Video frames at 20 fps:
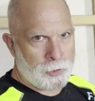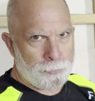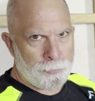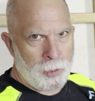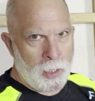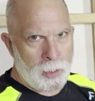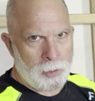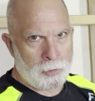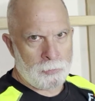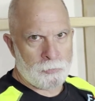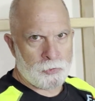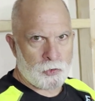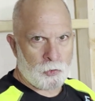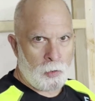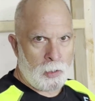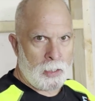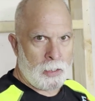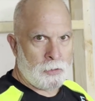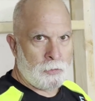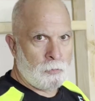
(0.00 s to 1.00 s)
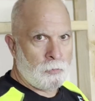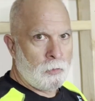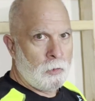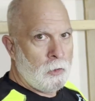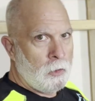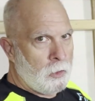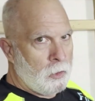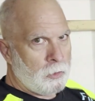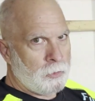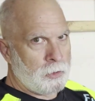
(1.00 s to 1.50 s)
the bottom. So I had to,
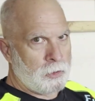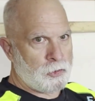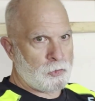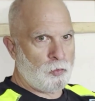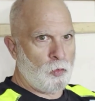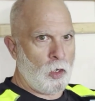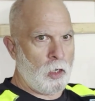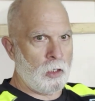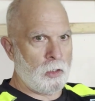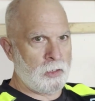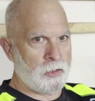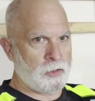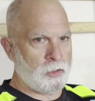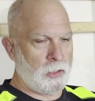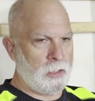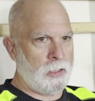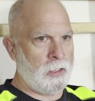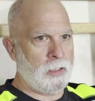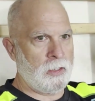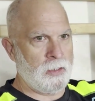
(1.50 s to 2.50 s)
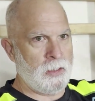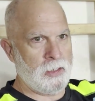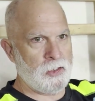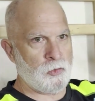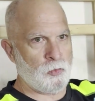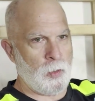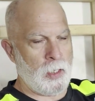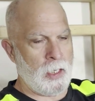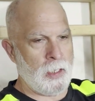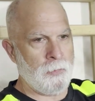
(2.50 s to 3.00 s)
this wall is leaning
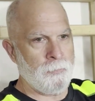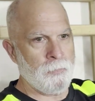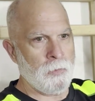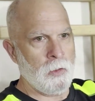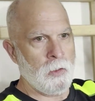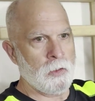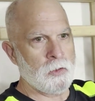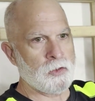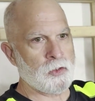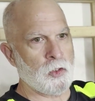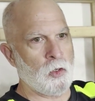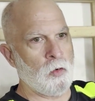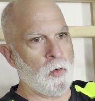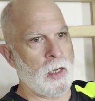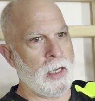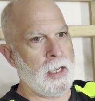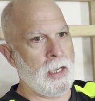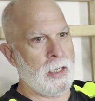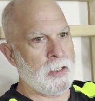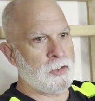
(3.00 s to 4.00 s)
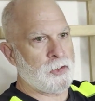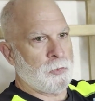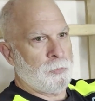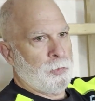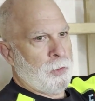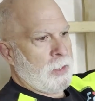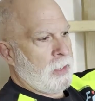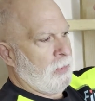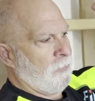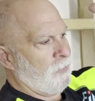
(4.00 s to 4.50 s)
this way. So I had to
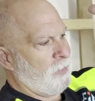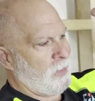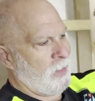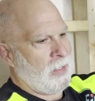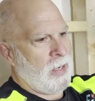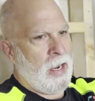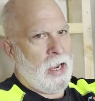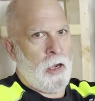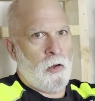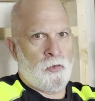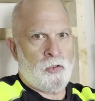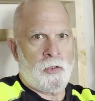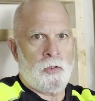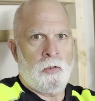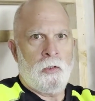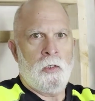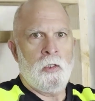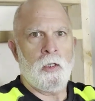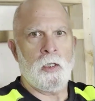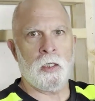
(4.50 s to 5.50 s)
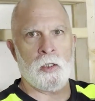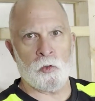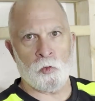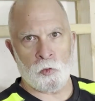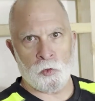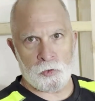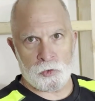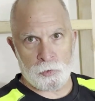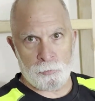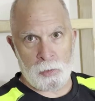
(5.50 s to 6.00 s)
bring everything out in
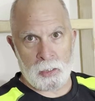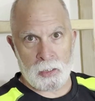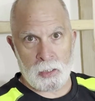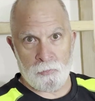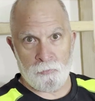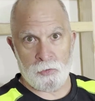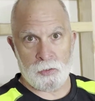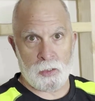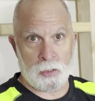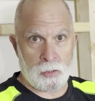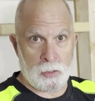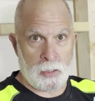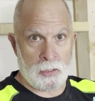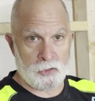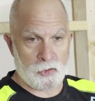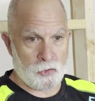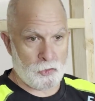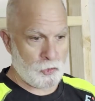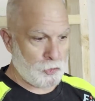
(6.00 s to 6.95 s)
order to make everything nice and